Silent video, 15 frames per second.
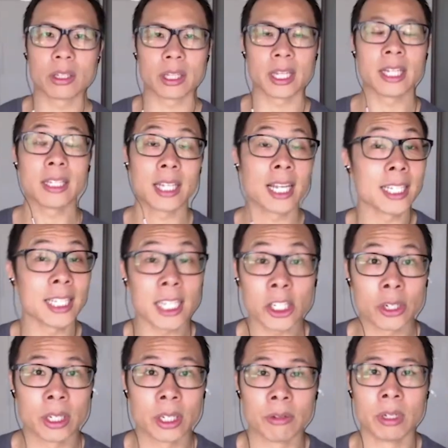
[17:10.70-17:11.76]
that's
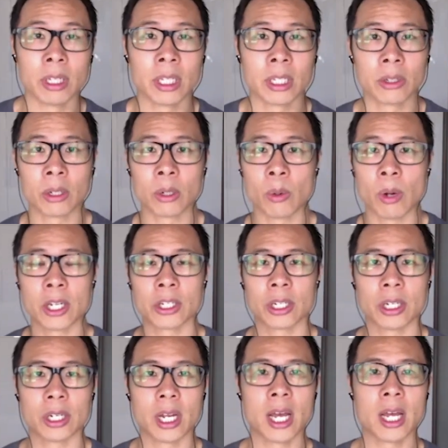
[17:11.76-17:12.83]
actually a really good
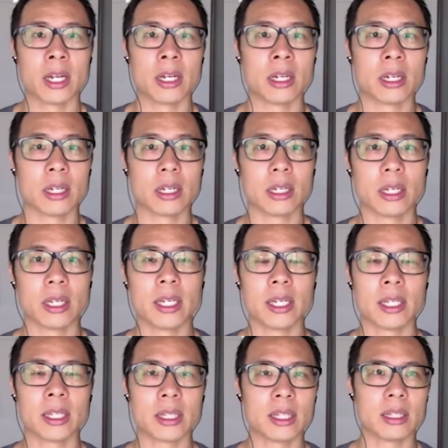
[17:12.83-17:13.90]
question. And
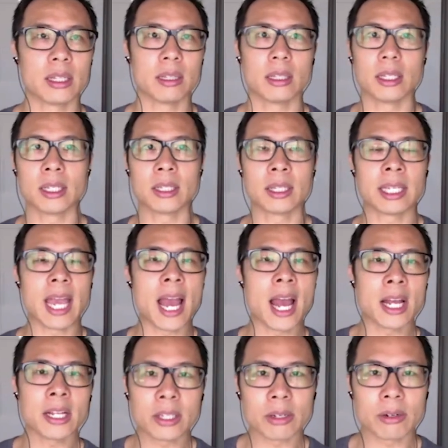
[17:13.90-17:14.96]
the
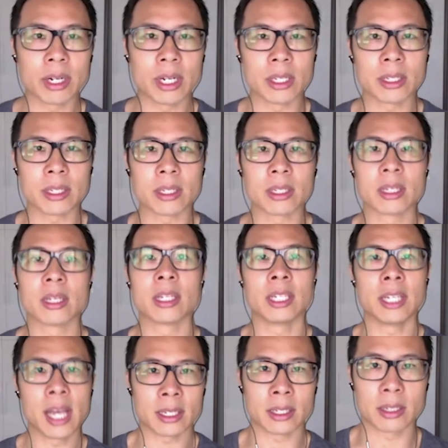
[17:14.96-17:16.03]
answer is
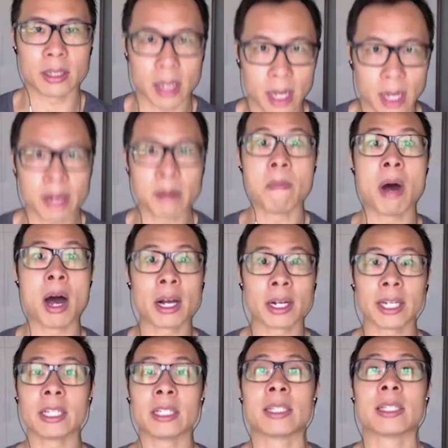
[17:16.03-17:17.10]
yes, I think
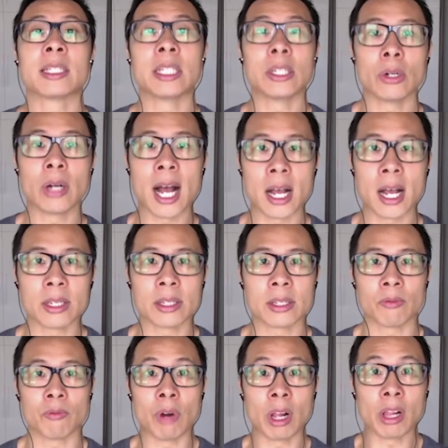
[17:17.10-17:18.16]
marketing still has
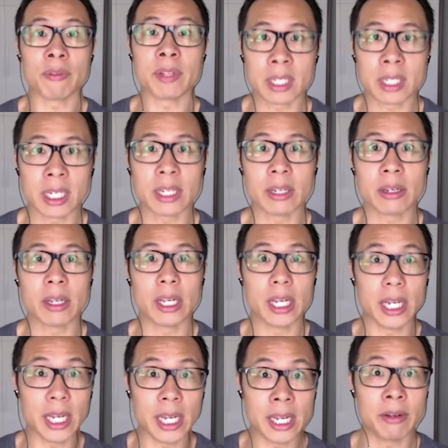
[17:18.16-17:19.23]
relevancy
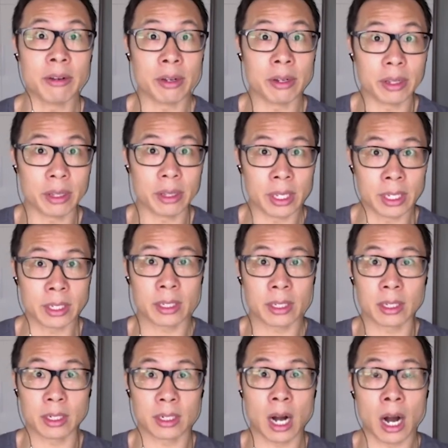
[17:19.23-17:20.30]
in this
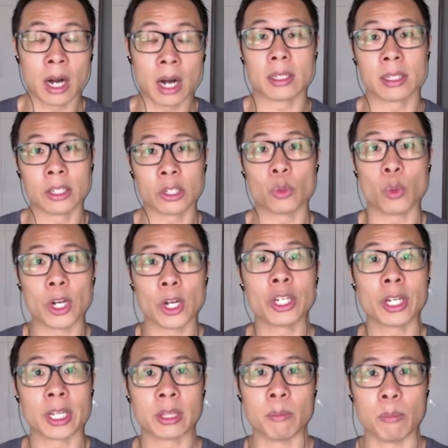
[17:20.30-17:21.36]
current situation
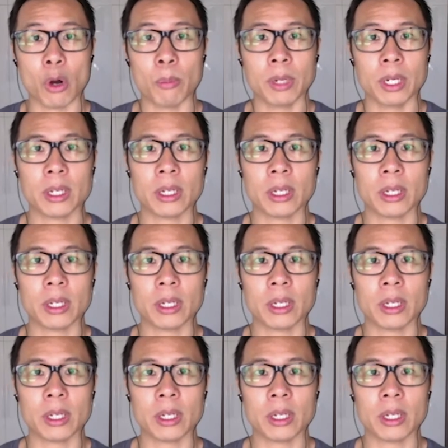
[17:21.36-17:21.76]
at the moment.